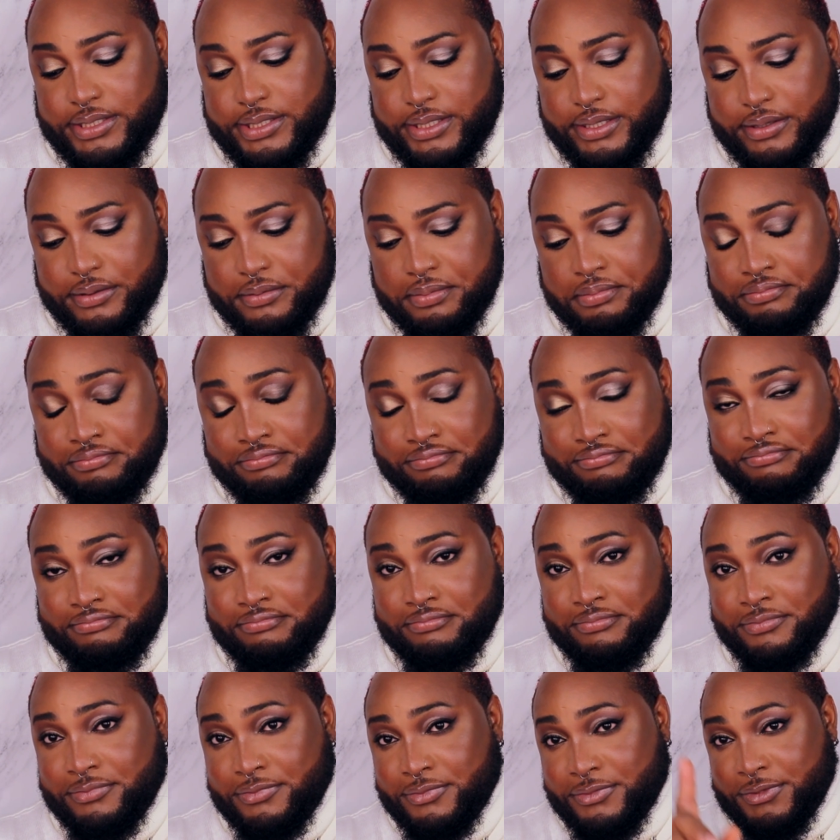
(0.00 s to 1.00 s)
So
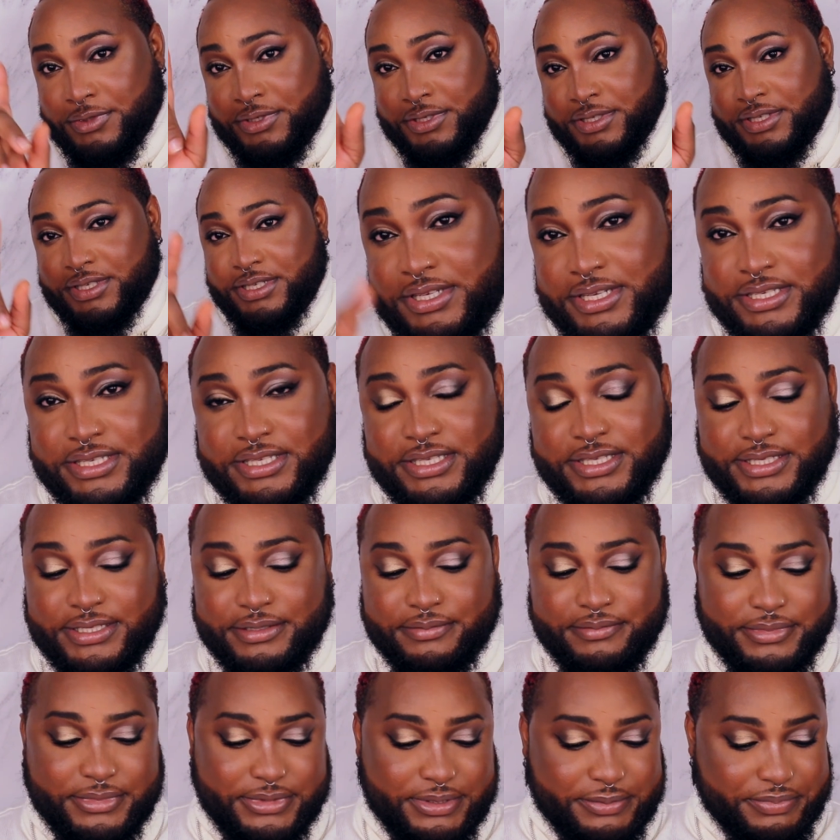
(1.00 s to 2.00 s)
just
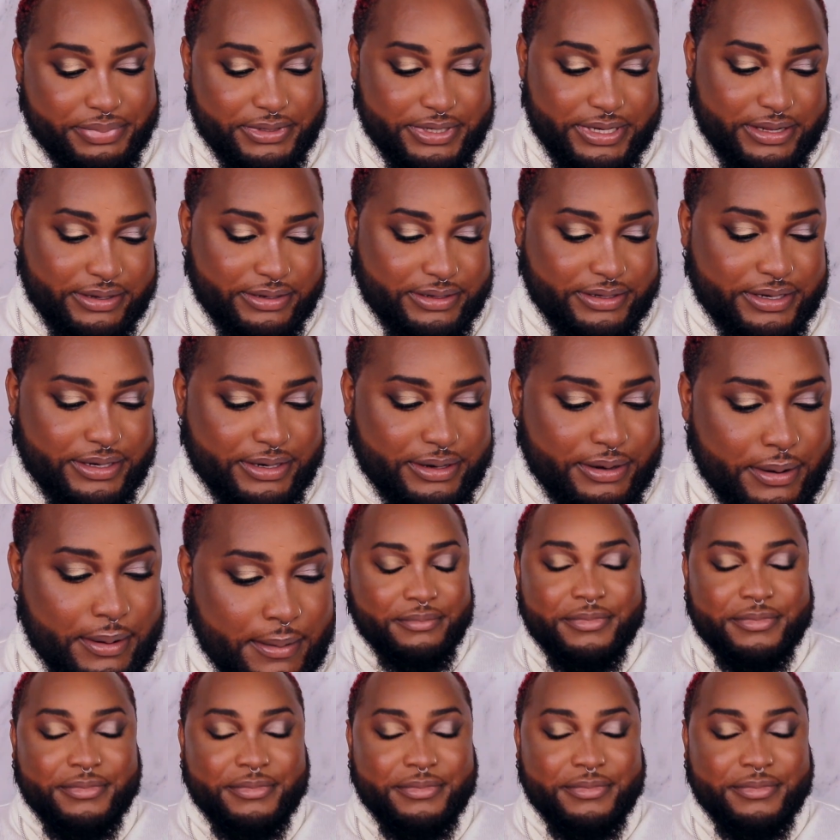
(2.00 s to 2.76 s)
something to put out there.